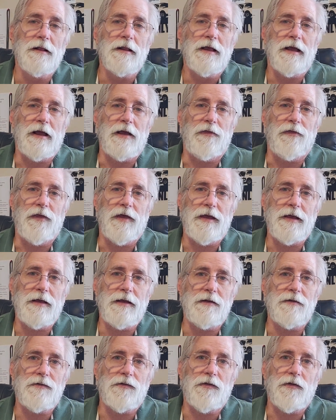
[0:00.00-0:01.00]
in
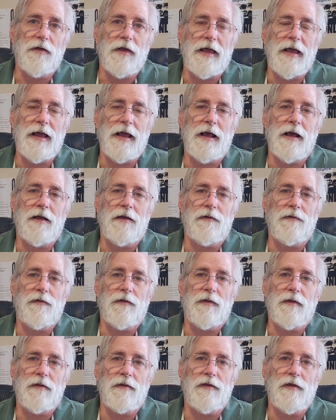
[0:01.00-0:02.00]
these,
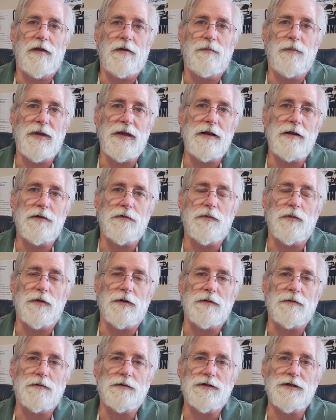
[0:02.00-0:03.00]
and the bees
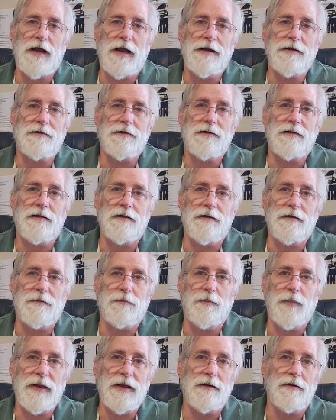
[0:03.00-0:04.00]
will chase the
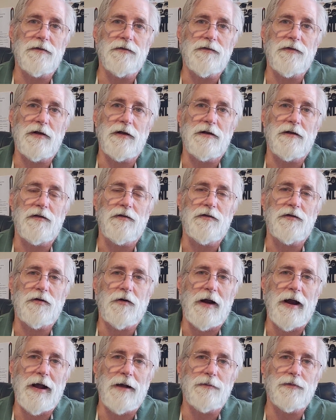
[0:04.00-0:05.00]
beetles into the
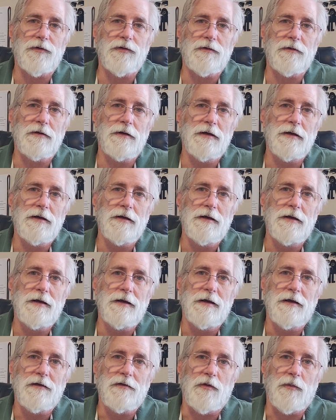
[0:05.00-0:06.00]
traps.
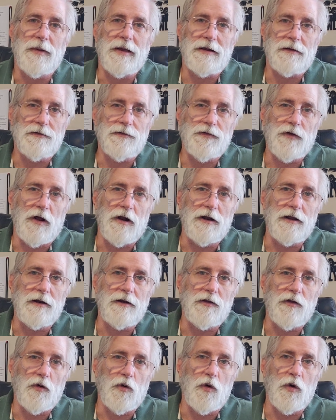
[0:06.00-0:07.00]
The beetles fall into
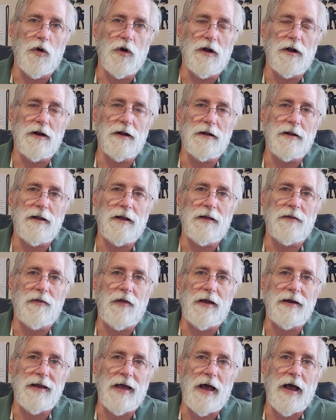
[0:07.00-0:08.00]
the oil and
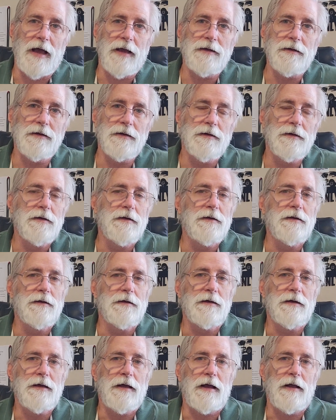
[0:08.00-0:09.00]
they die.
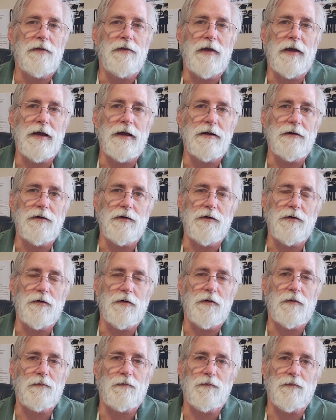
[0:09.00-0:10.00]
And
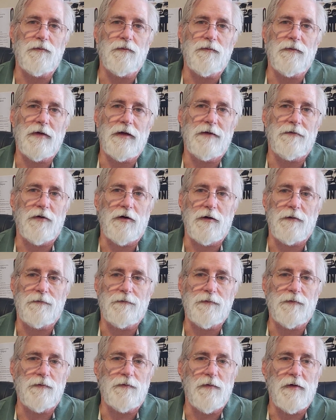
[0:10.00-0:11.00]
then every
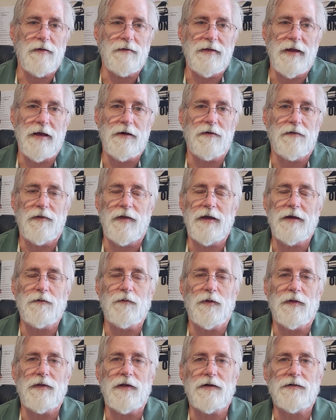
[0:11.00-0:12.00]
now and then,
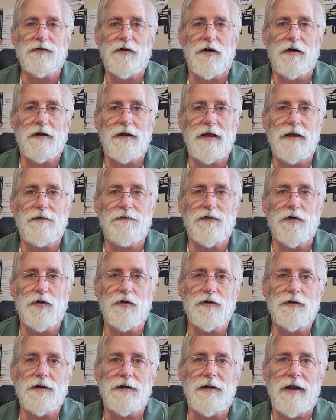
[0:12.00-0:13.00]
when they start to get
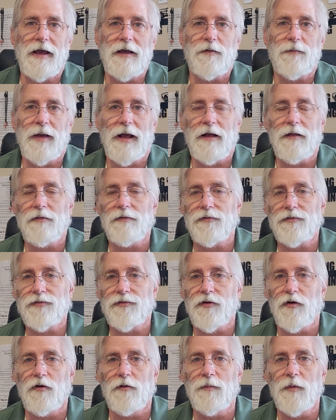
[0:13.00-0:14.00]
full, you take them out,
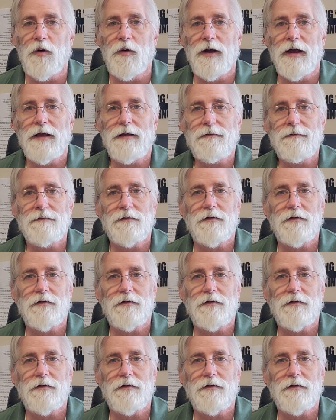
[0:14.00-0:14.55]
throw them away.